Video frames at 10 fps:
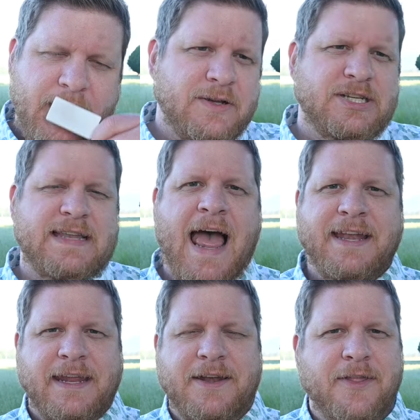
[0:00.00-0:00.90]
know, it's just
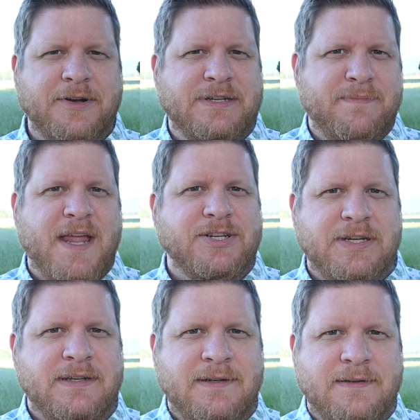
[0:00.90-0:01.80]
adding another
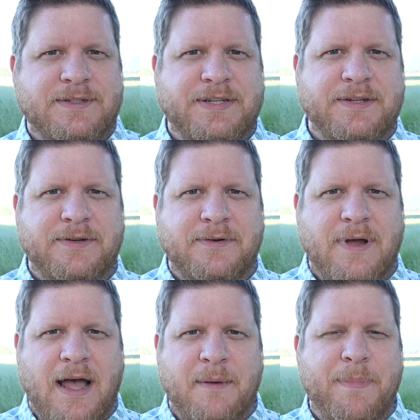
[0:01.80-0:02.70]
dimension to
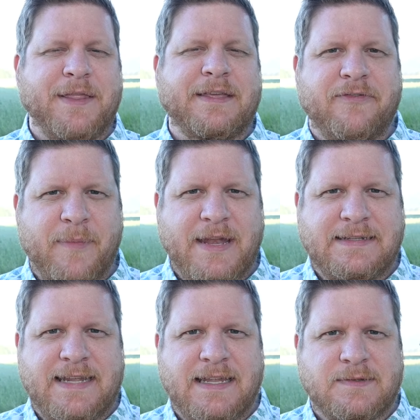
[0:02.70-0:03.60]
Bentley Ferment
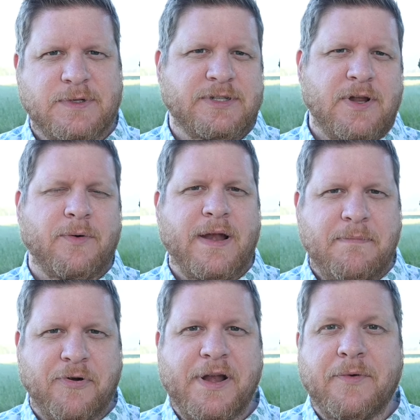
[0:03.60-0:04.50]
Intense, which is already
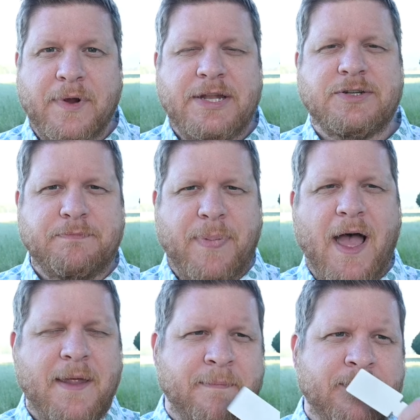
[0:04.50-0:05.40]
pretty rich, but